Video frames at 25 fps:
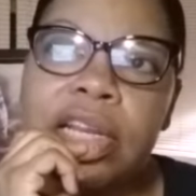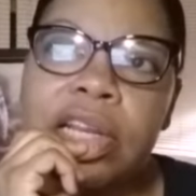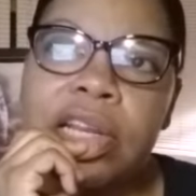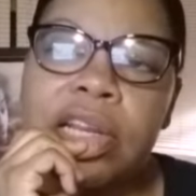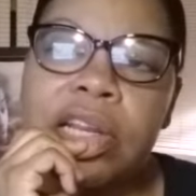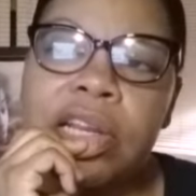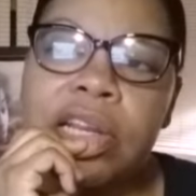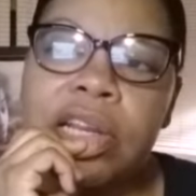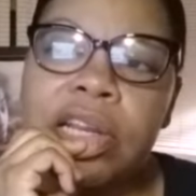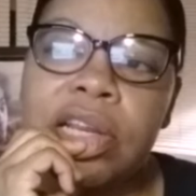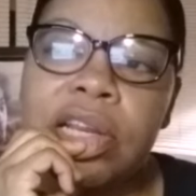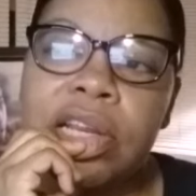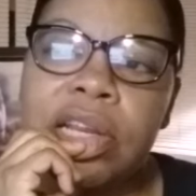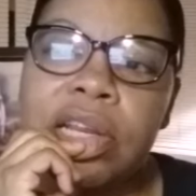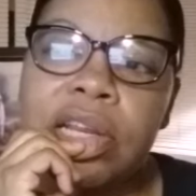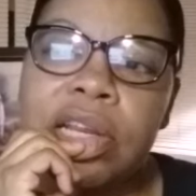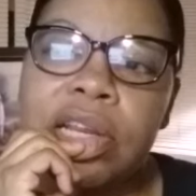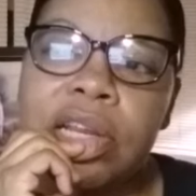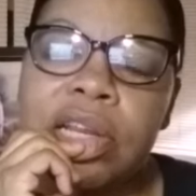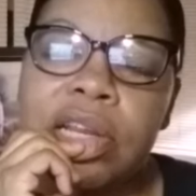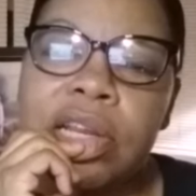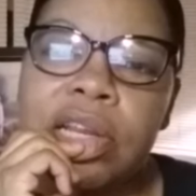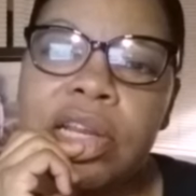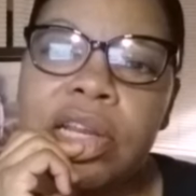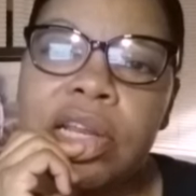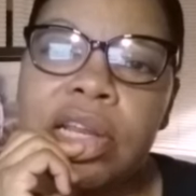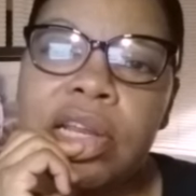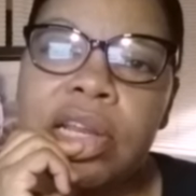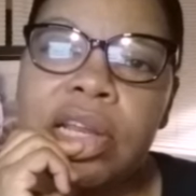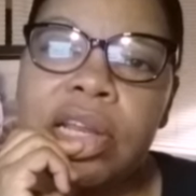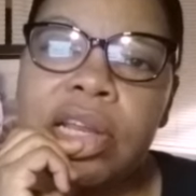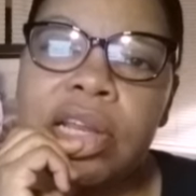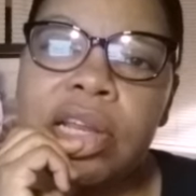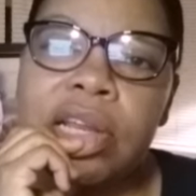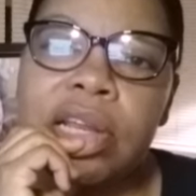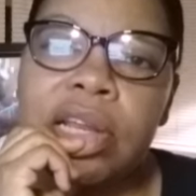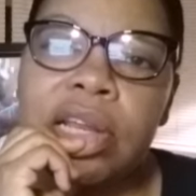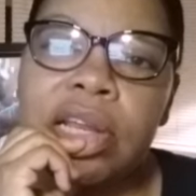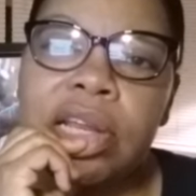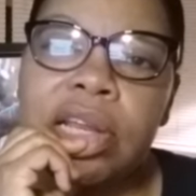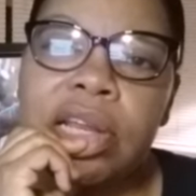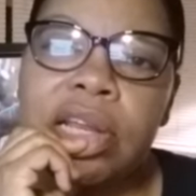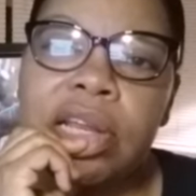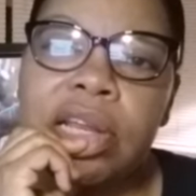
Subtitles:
[no speech]